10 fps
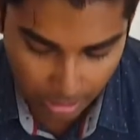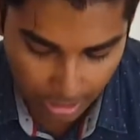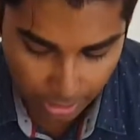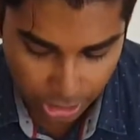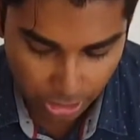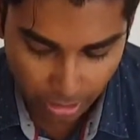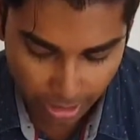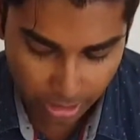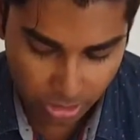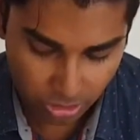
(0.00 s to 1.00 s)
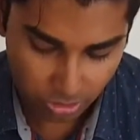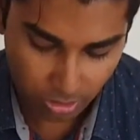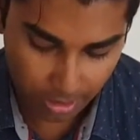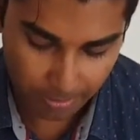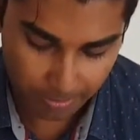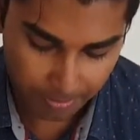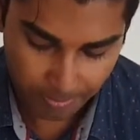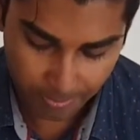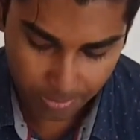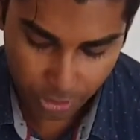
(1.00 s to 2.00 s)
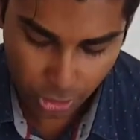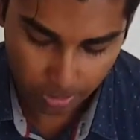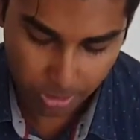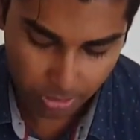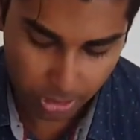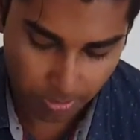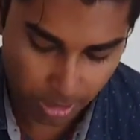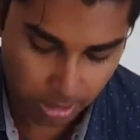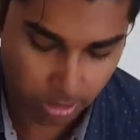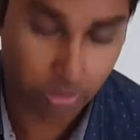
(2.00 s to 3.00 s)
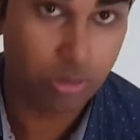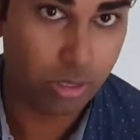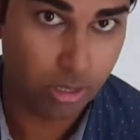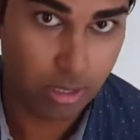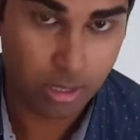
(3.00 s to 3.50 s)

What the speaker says: How do you like to chop your tomatoes?